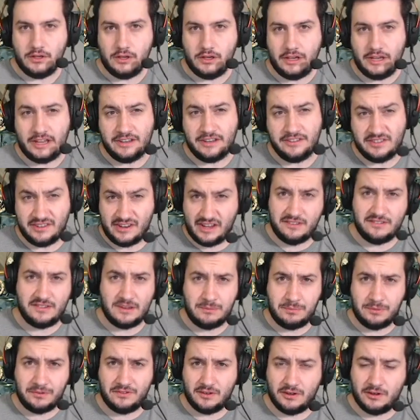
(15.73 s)
In today's
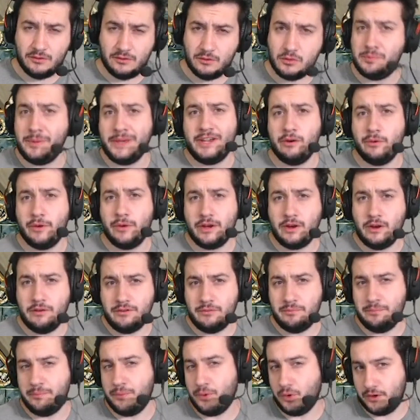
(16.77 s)
episode, we'll be going over
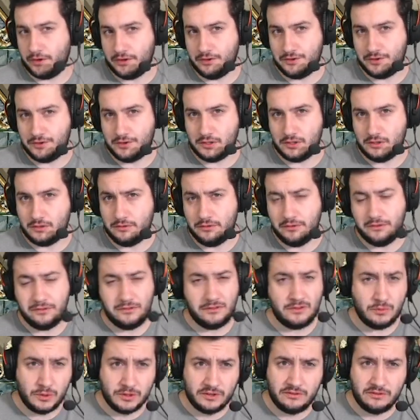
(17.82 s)
board control. So
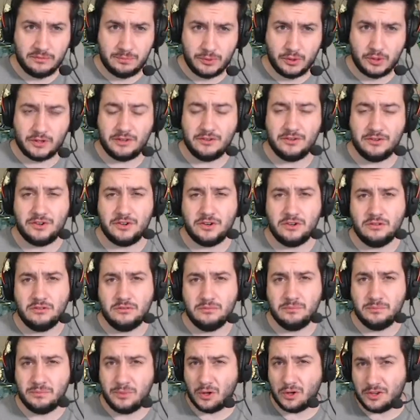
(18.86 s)
what is board control?
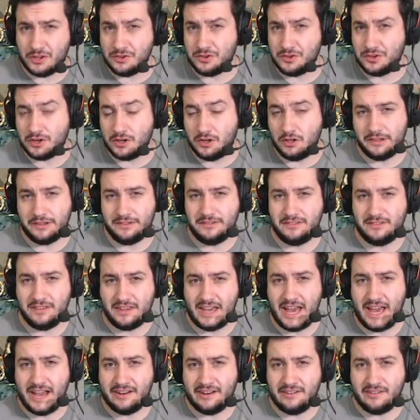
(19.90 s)
Board control is the
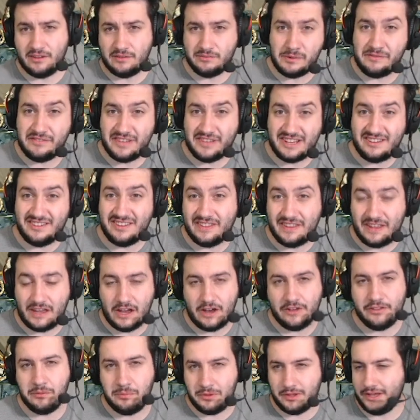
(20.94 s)
act of preventing the
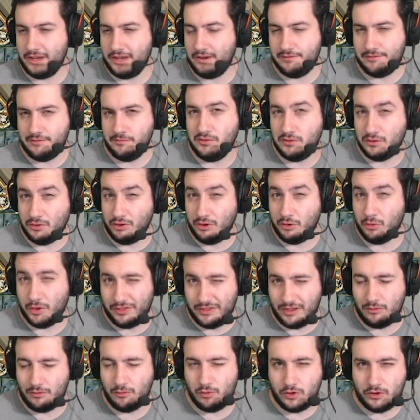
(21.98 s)
other player from doing what
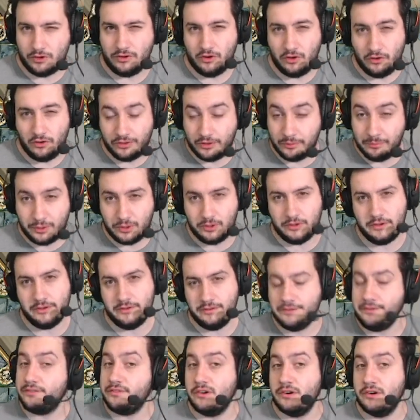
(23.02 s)
they want on the board,
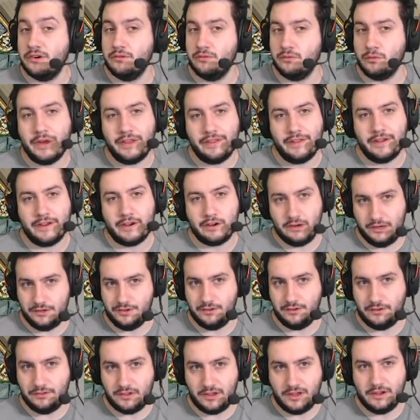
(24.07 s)
so where their
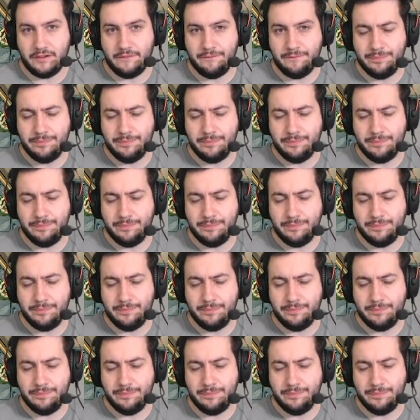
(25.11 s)
creatures are.